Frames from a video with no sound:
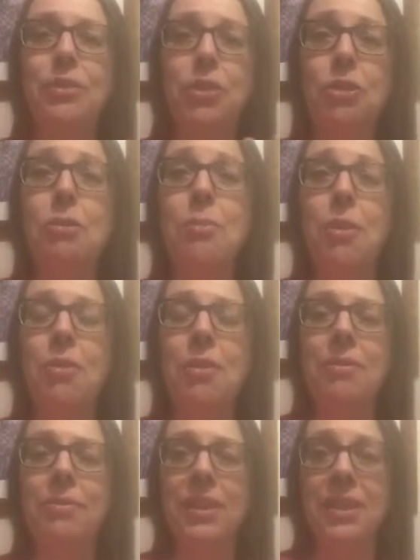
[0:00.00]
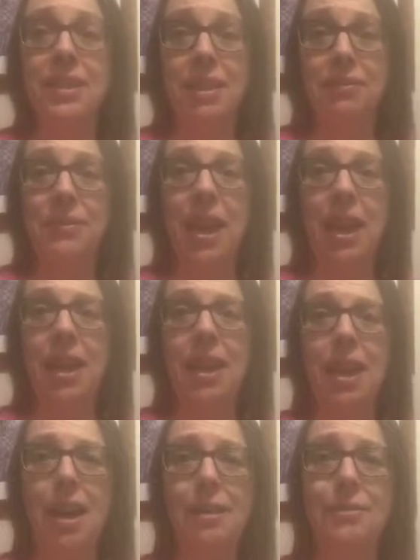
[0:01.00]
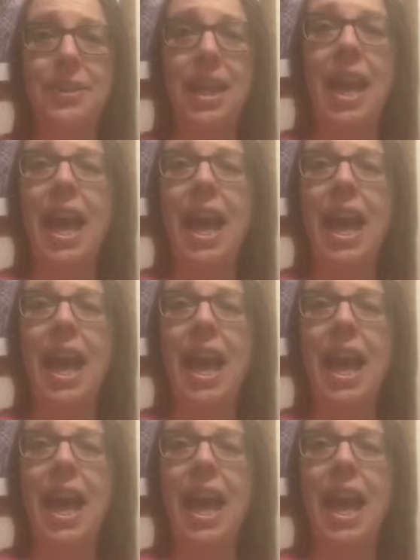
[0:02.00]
do more of the stuff that I loved,